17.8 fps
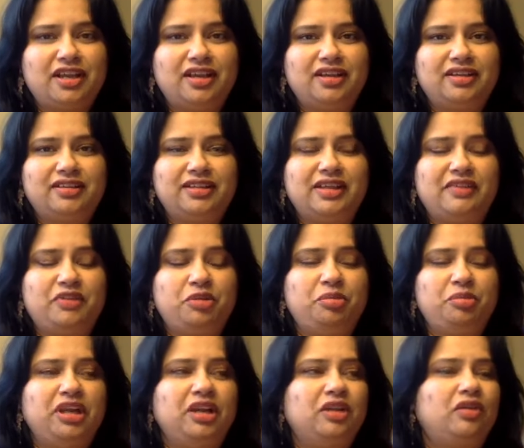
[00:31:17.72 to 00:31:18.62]
there would
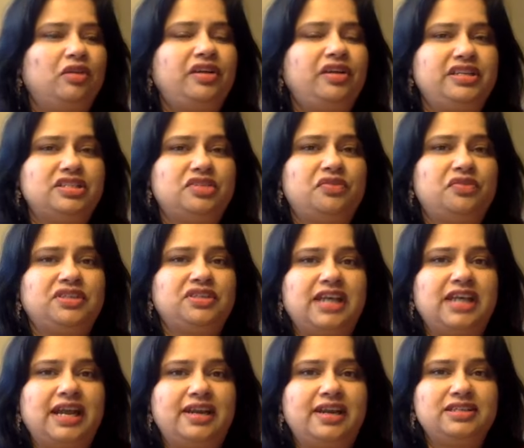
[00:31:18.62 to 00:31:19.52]
be no reason for
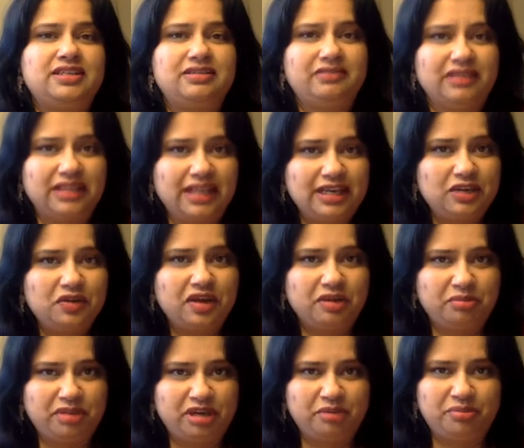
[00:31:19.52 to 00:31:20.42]
sadness. Even then you
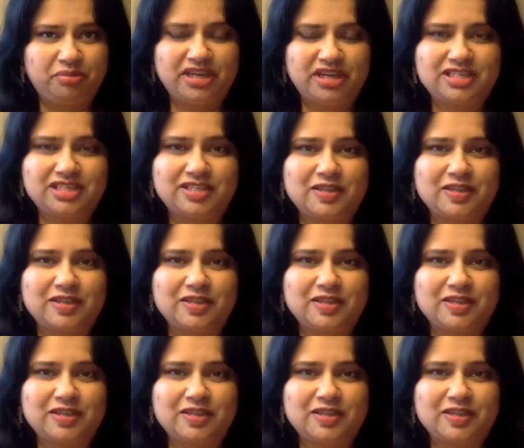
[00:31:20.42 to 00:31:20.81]
can be depressed.